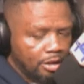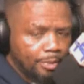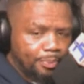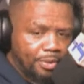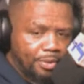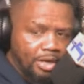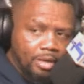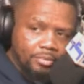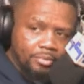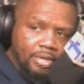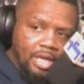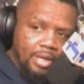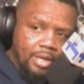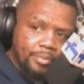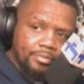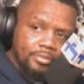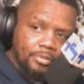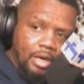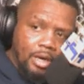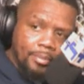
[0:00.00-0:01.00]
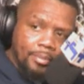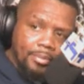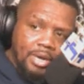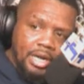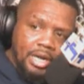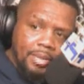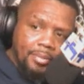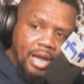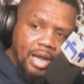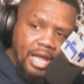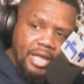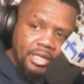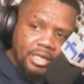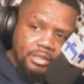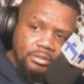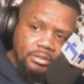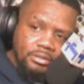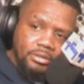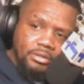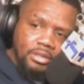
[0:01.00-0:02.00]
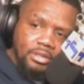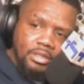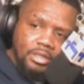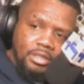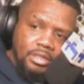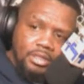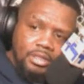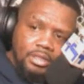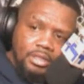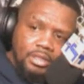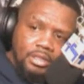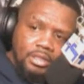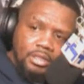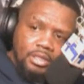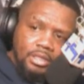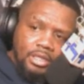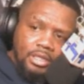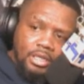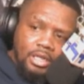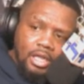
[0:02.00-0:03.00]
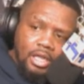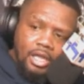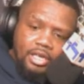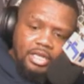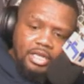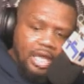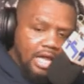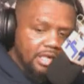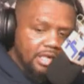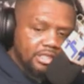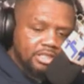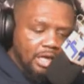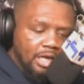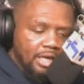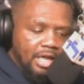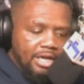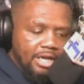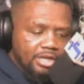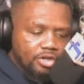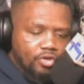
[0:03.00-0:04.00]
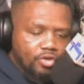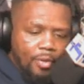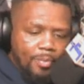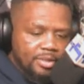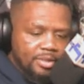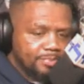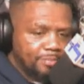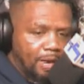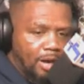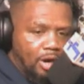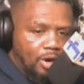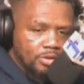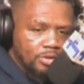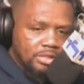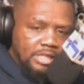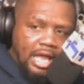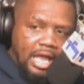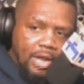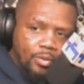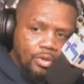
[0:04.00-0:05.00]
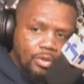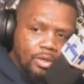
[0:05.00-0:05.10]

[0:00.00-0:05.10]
pimp named Money Mike, and he had to grip his ball sack with